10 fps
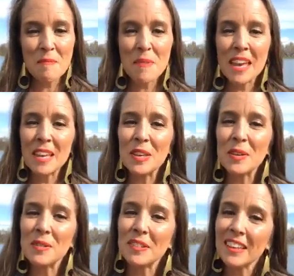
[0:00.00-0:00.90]
May
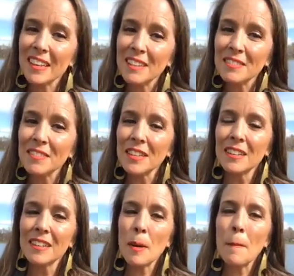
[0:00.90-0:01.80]
you live
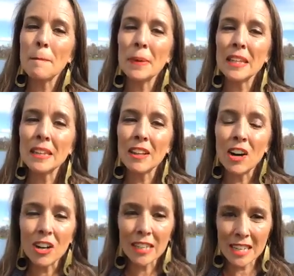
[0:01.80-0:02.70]

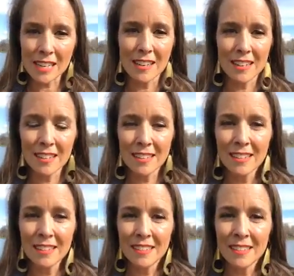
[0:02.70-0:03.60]
belonging
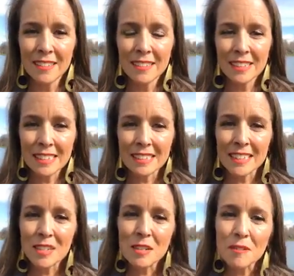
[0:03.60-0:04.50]

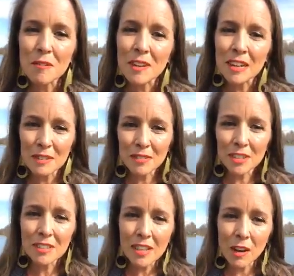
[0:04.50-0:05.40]
the core of
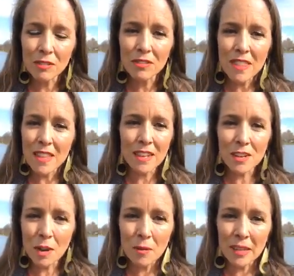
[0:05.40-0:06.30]
yourself that
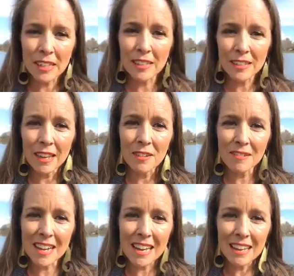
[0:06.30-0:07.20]
no one can take
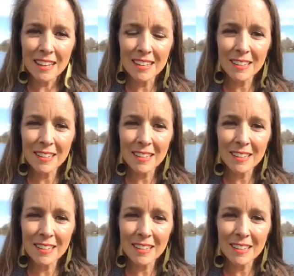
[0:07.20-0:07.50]
away.